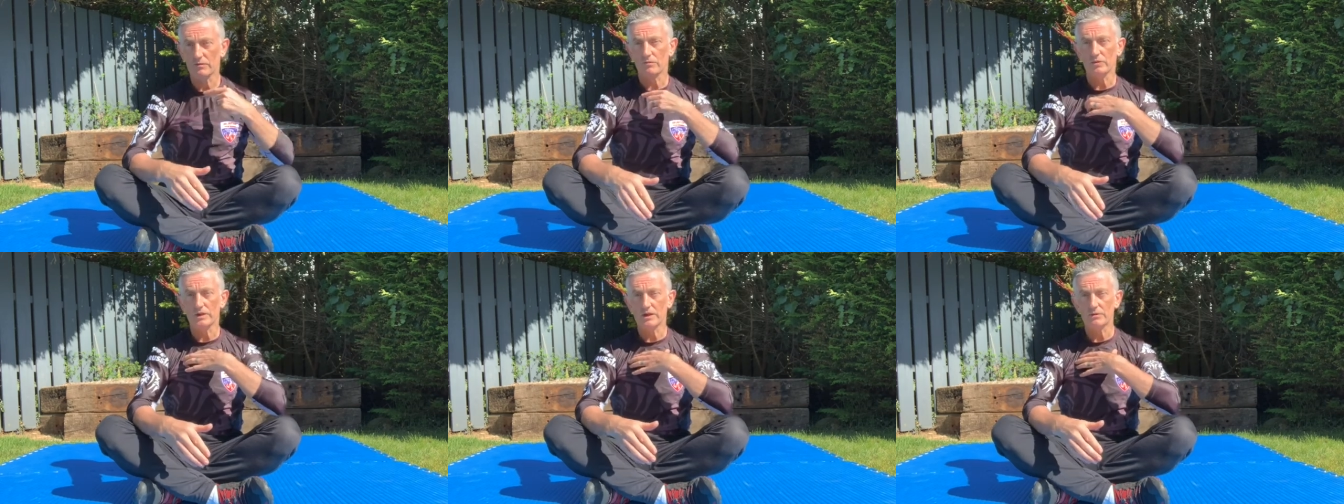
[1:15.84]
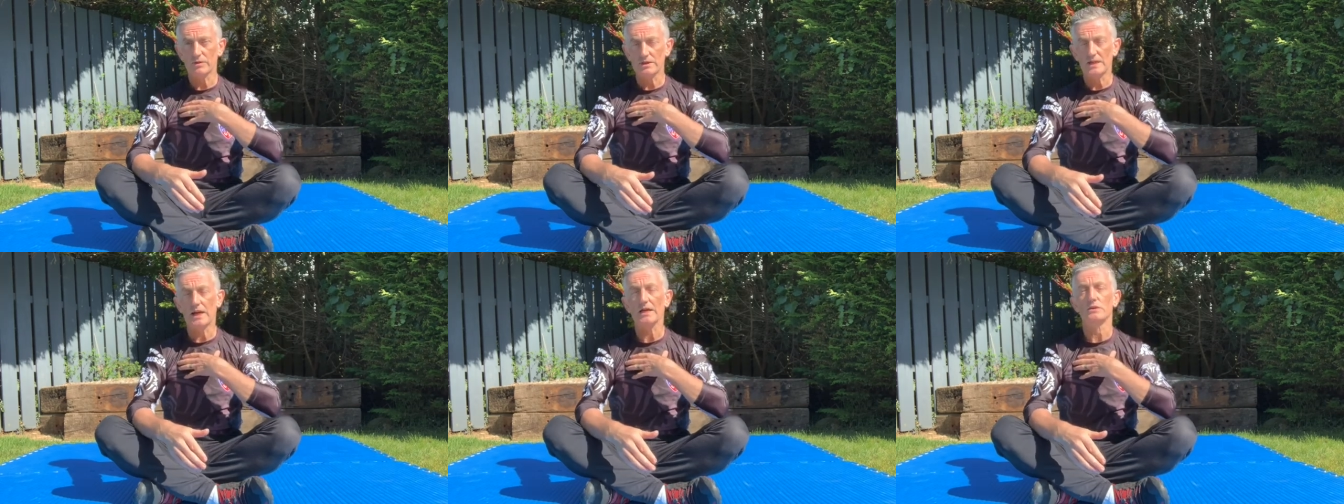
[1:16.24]
we did a wee
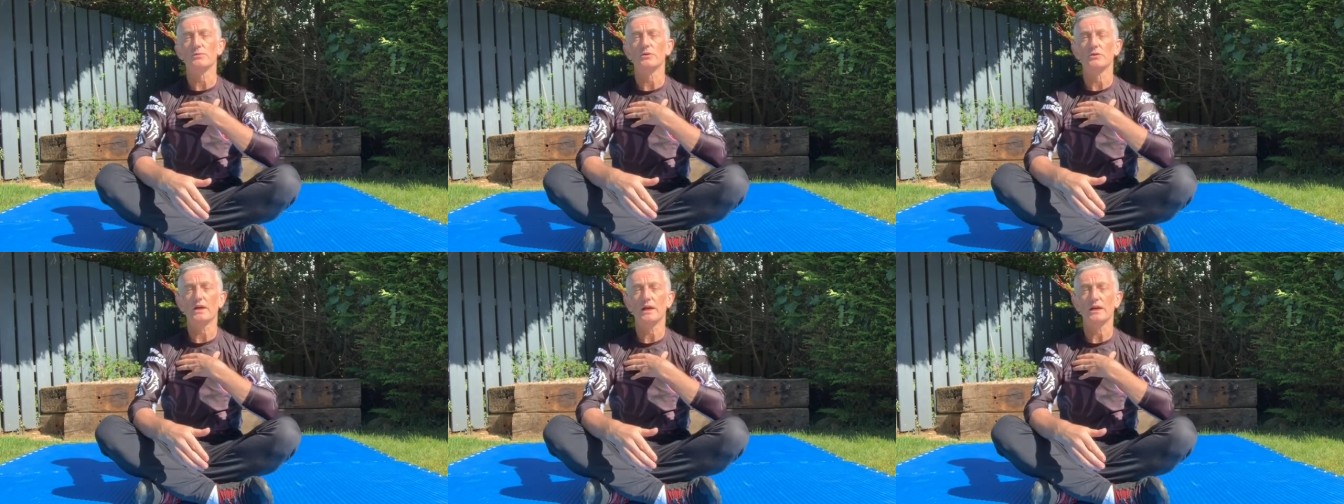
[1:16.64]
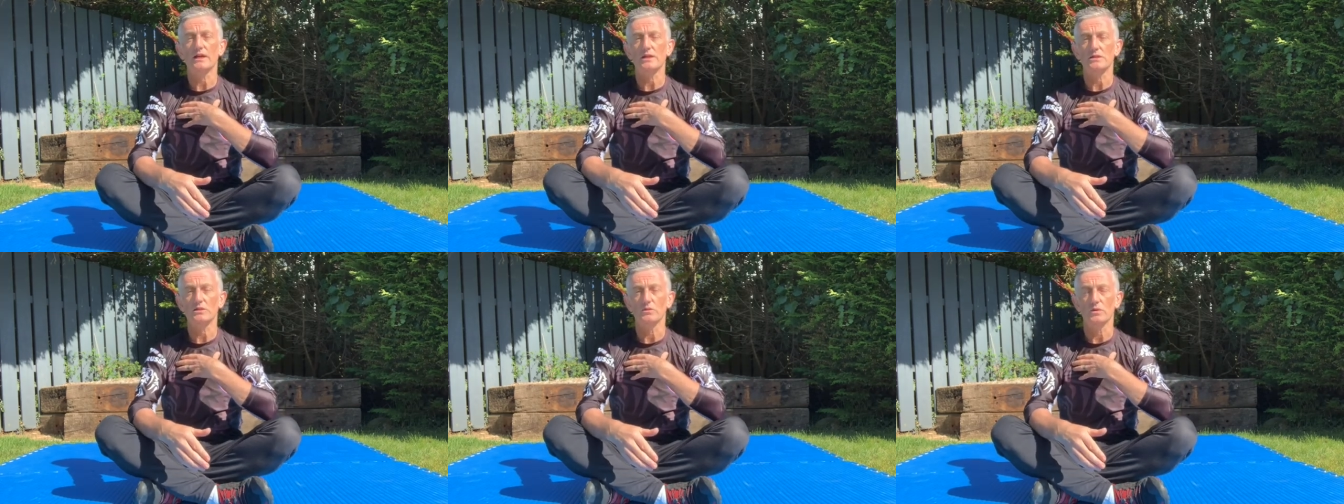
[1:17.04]
test, put their head
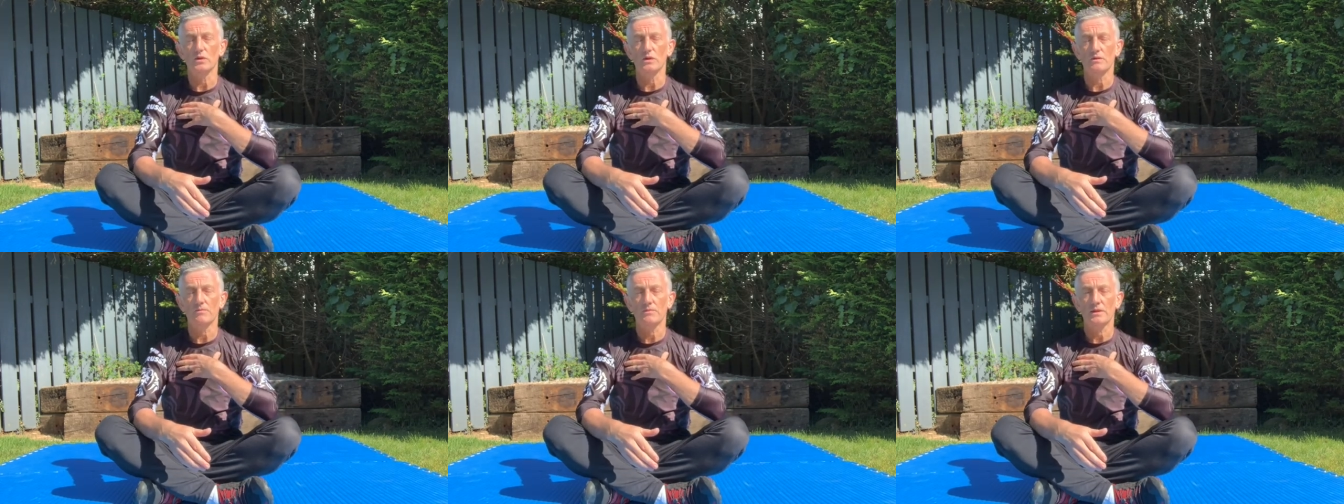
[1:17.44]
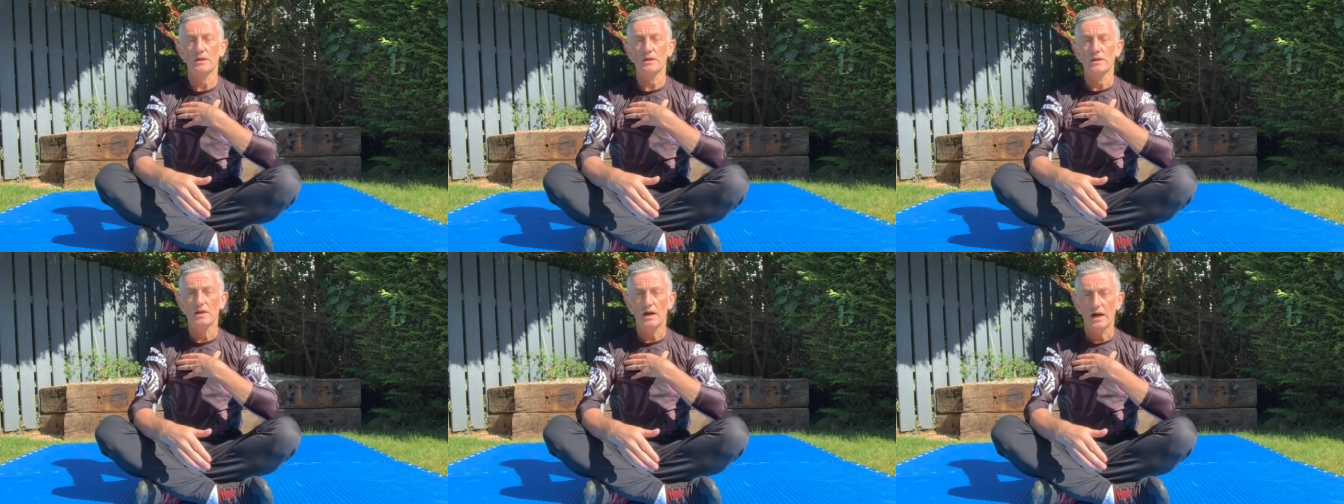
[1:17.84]
against the wall,
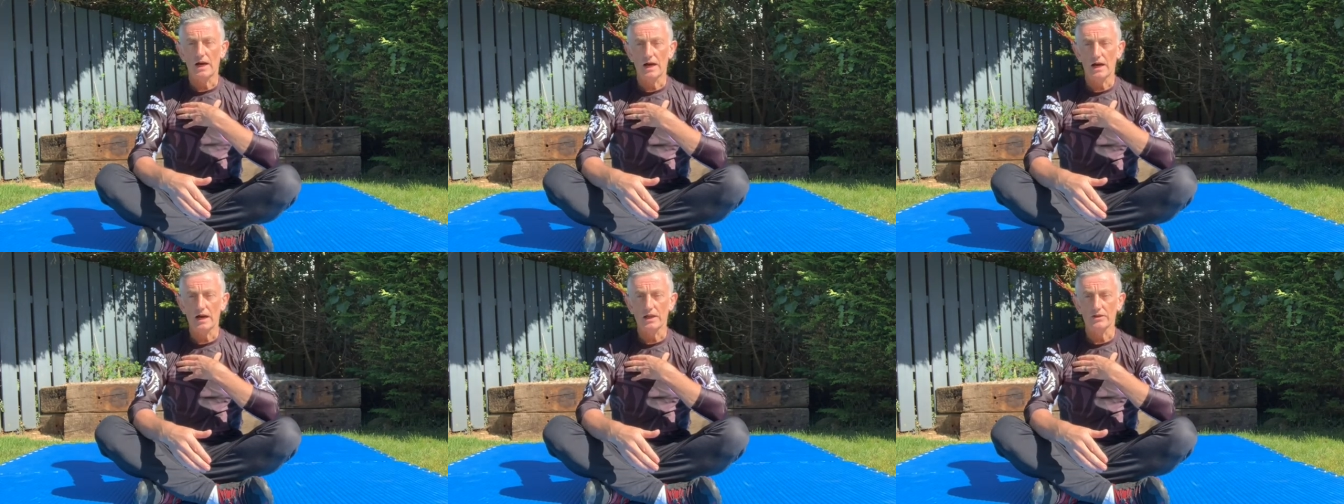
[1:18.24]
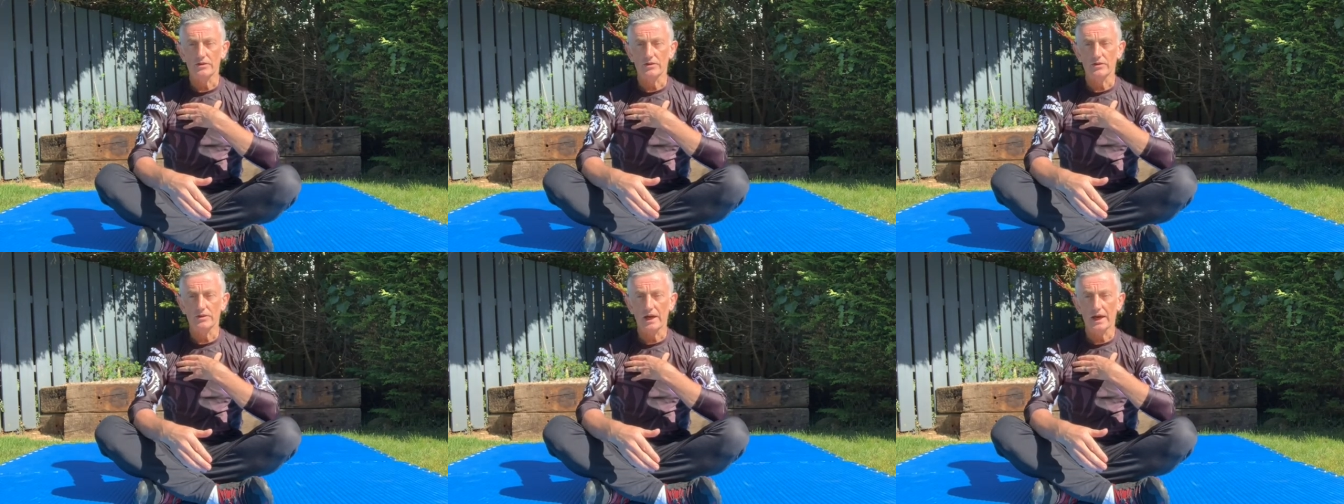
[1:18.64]
and
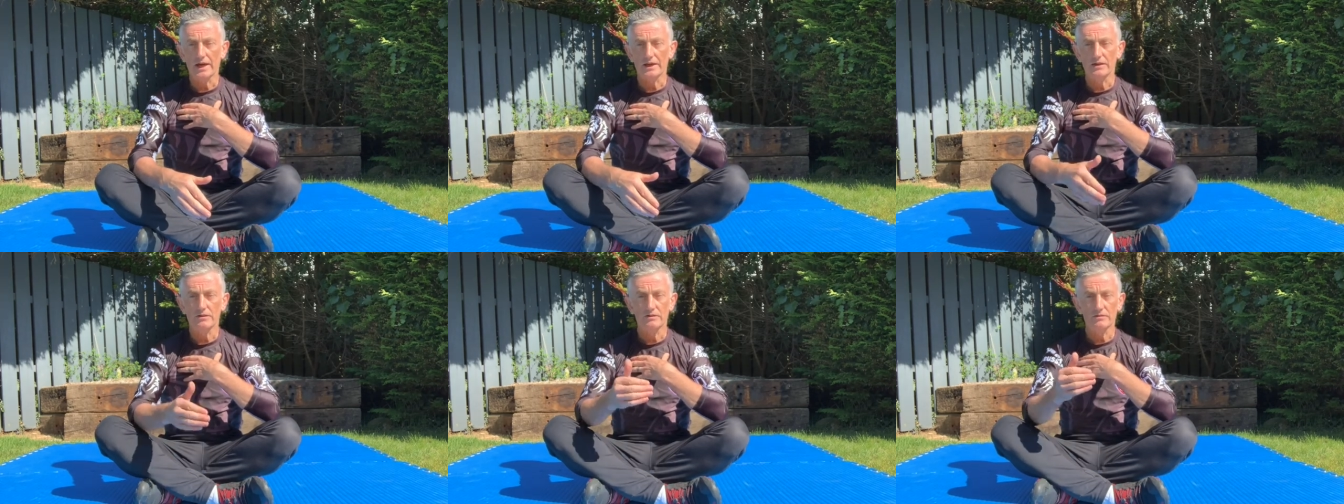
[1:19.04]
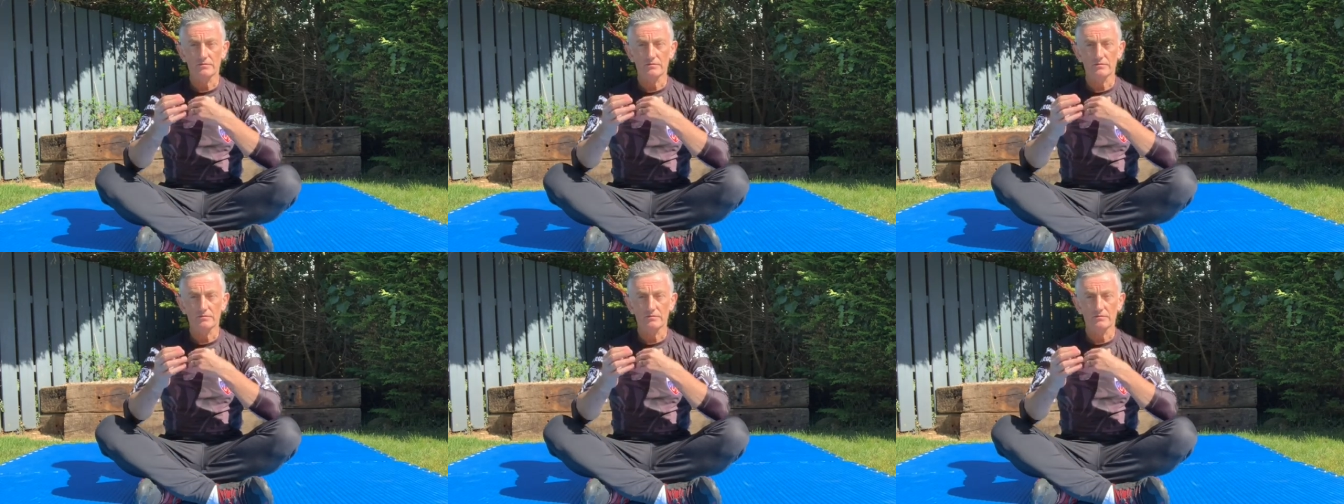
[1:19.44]
then